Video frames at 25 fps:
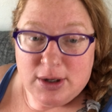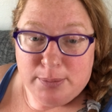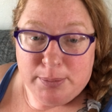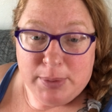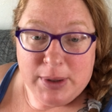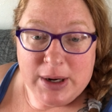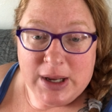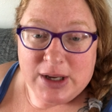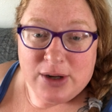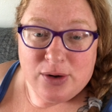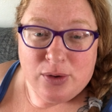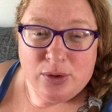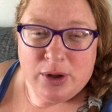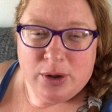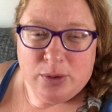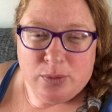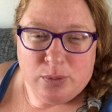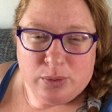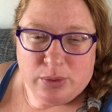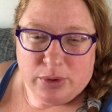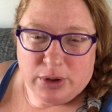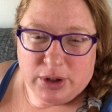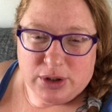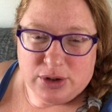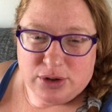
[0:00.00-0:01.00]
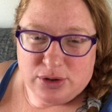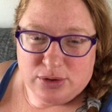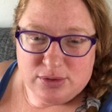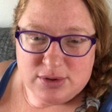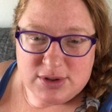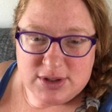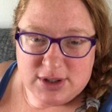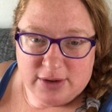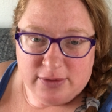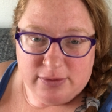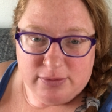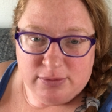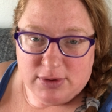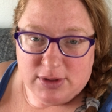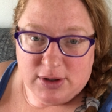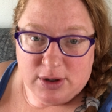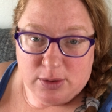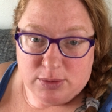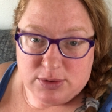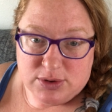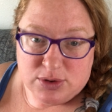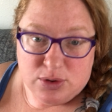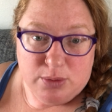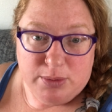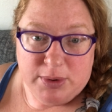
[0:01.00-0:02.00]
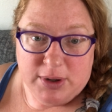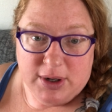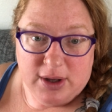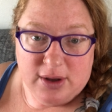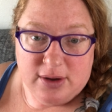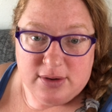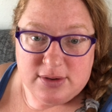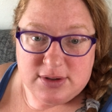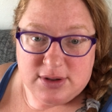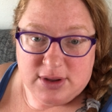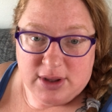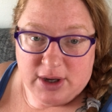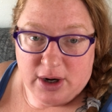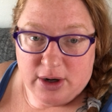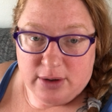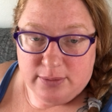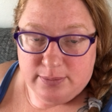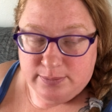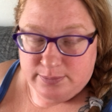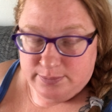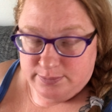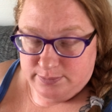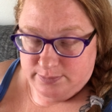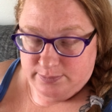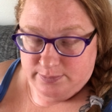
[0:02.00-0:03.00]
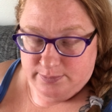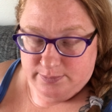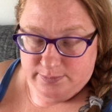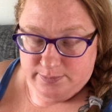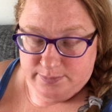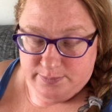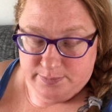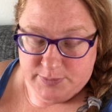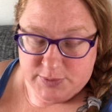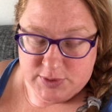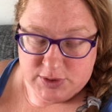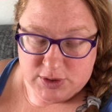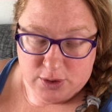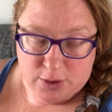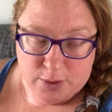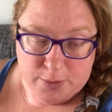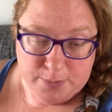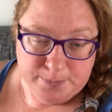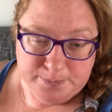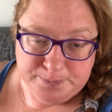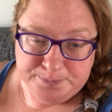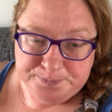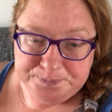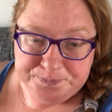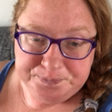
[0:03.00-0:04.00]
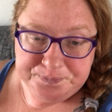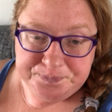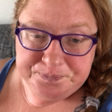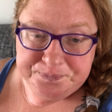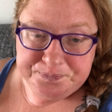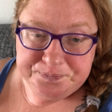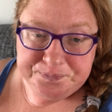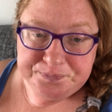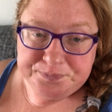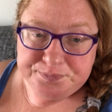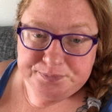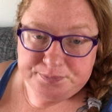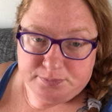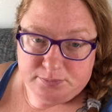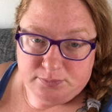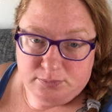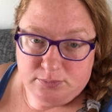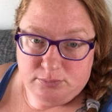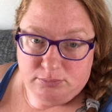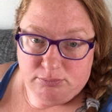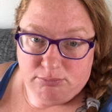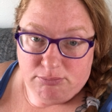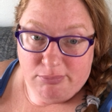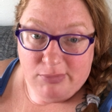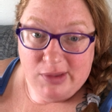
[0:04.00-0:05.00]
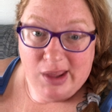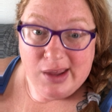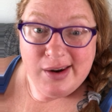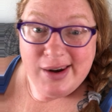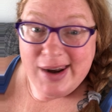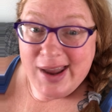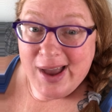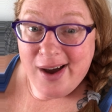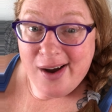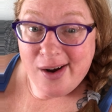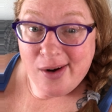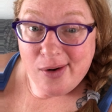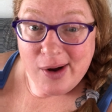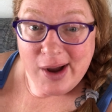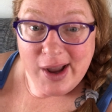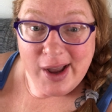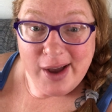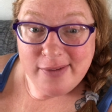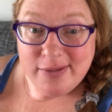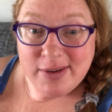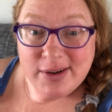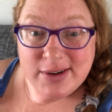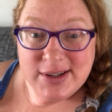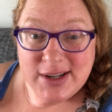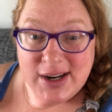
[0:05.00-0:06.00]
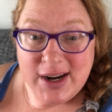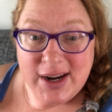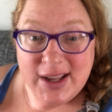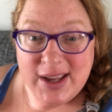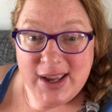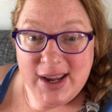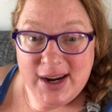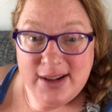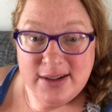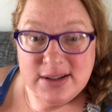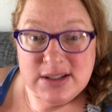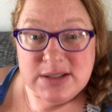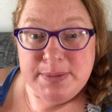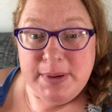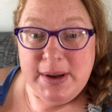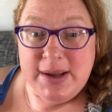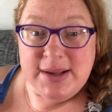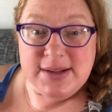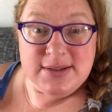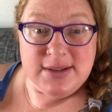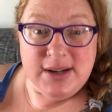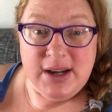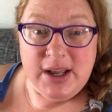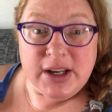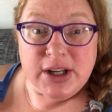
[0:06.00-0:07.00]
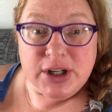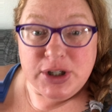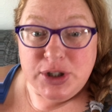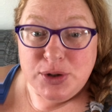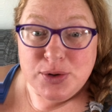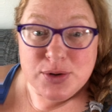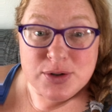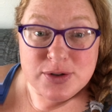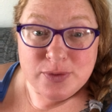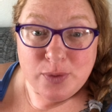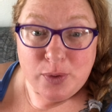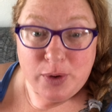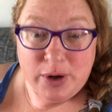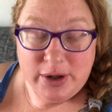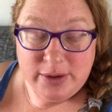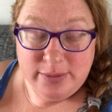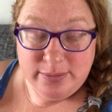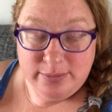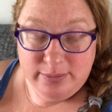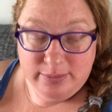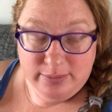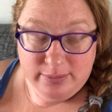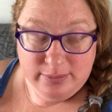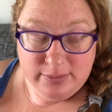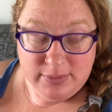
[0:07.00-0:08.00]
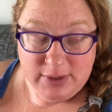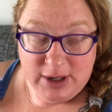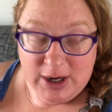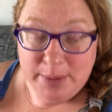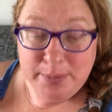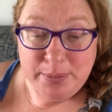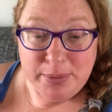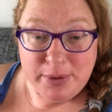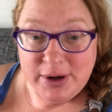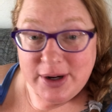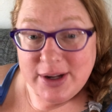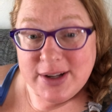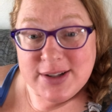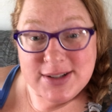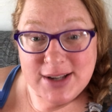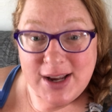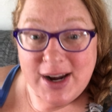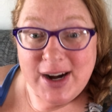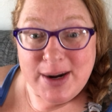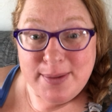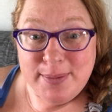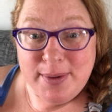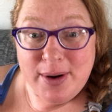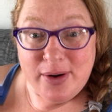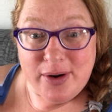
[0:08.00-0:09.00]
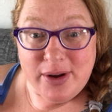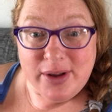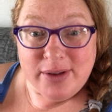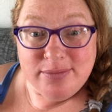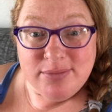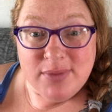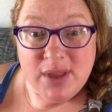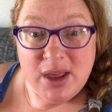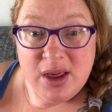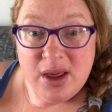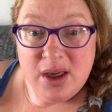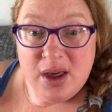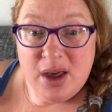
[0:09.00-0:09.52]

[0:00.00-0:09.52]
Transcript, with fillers: But I could only really do stuff when there was nobody else there. So now I have a dedicated space that I can use for it and I'm pretty excited about it.